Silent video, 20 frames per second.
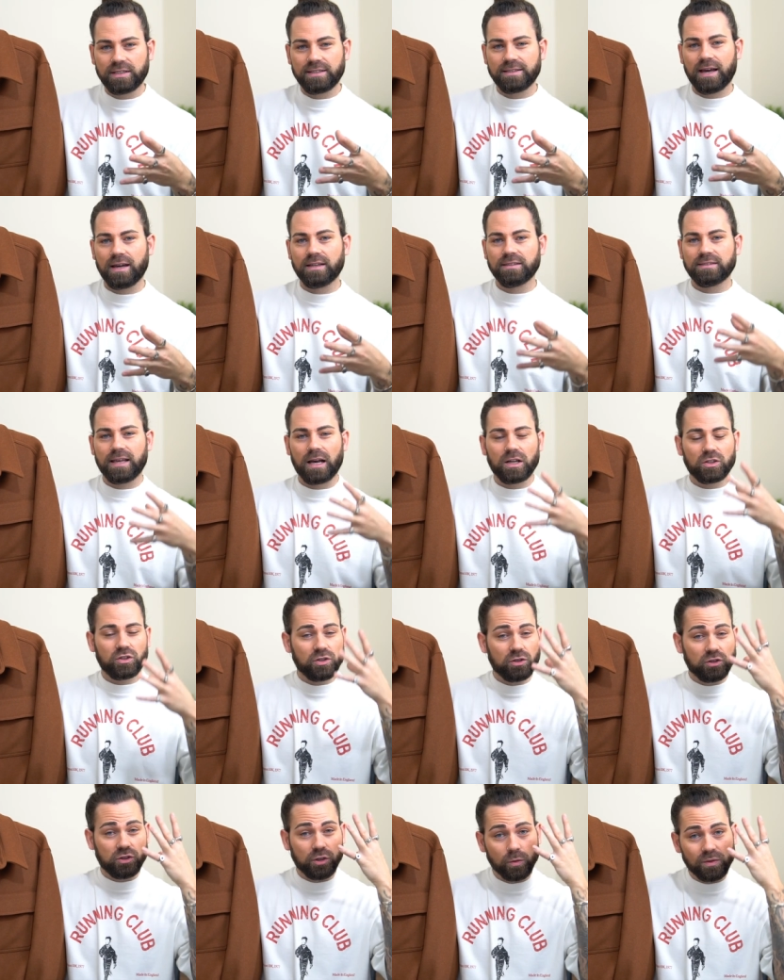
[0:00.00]
design
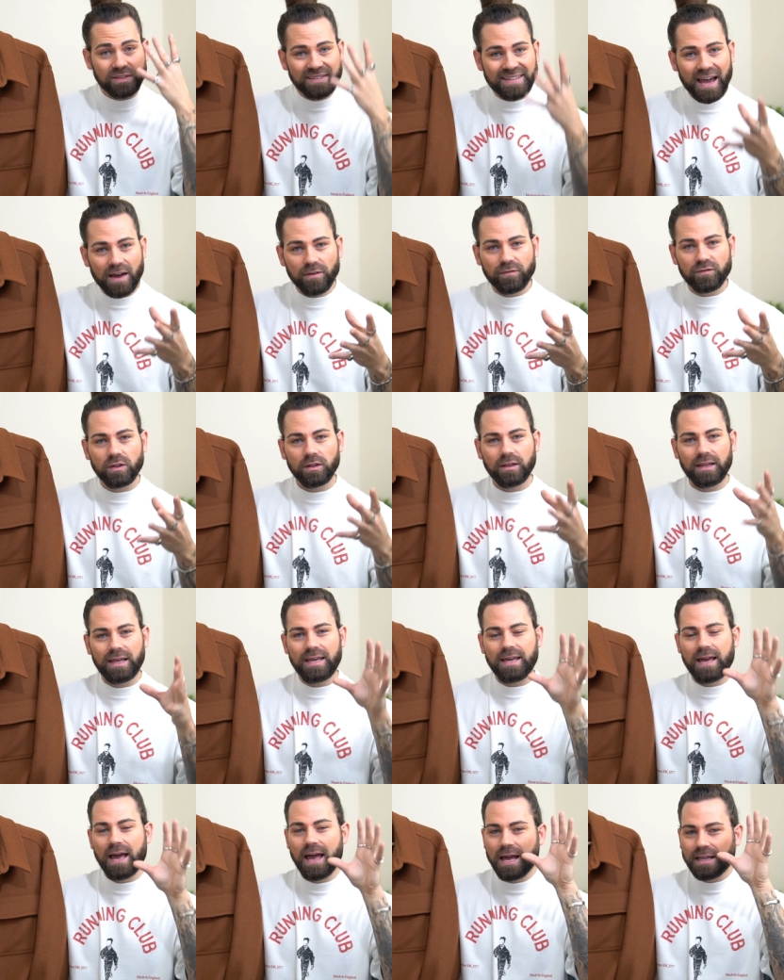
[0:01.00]
section. So
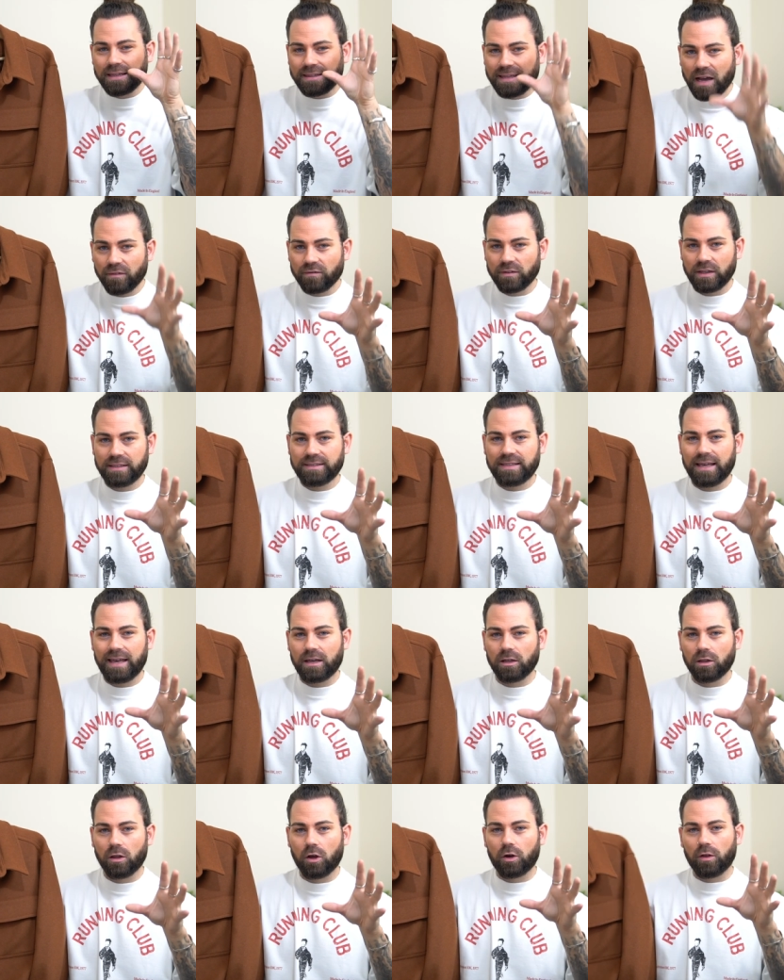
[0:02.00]
definitely, definitely
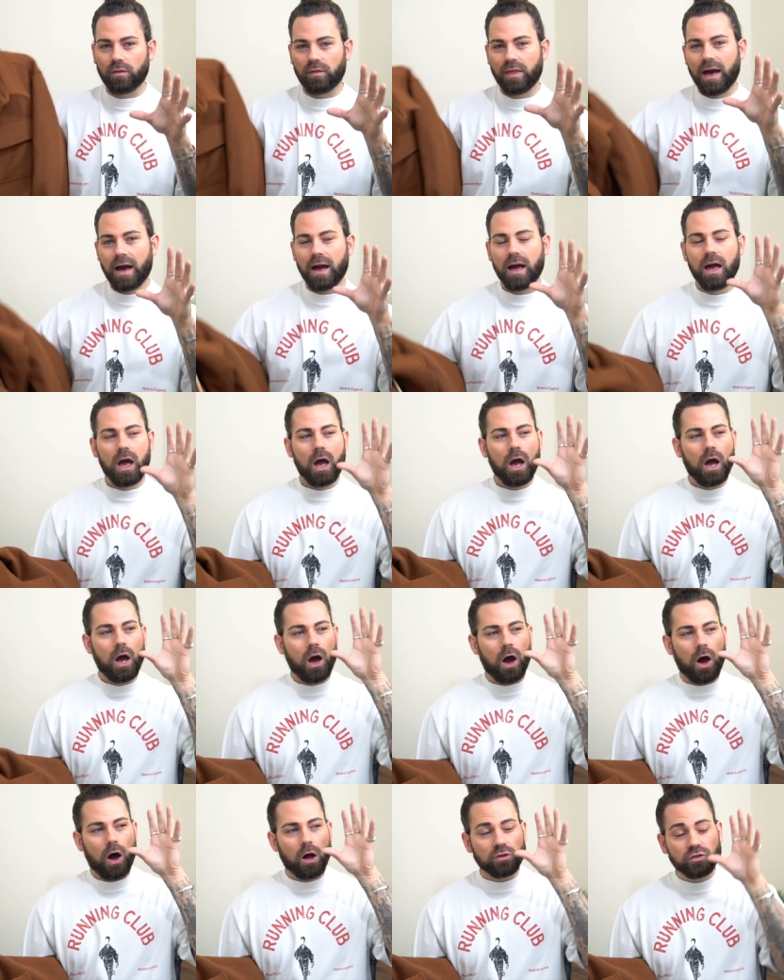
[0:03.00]
take a look at that.
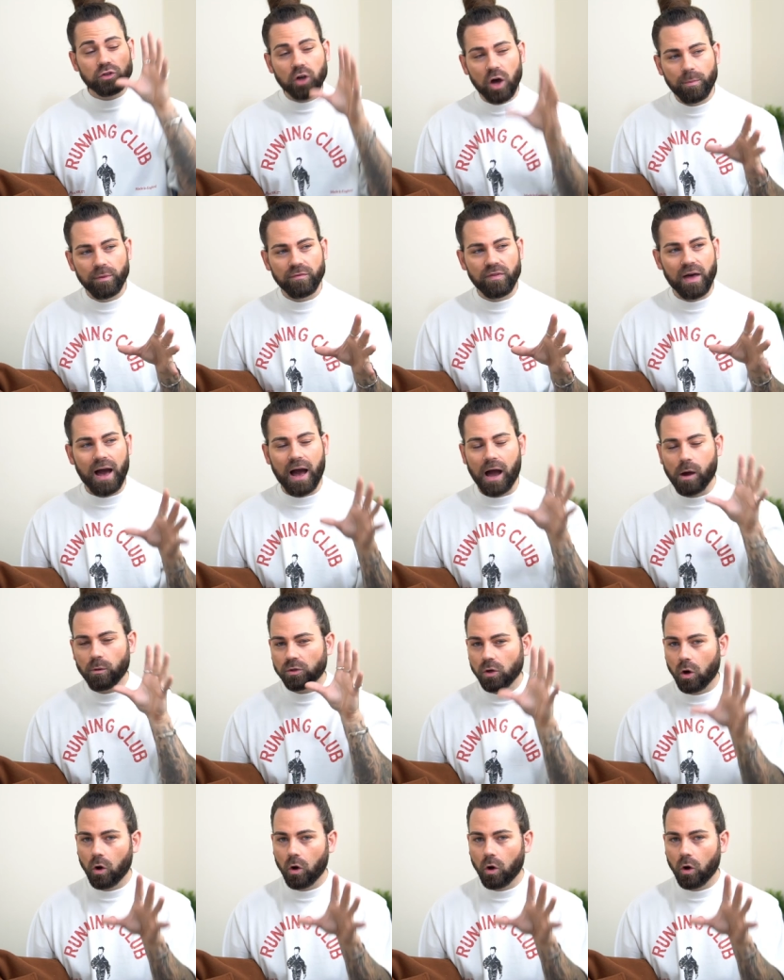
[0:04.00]
On top of that, I would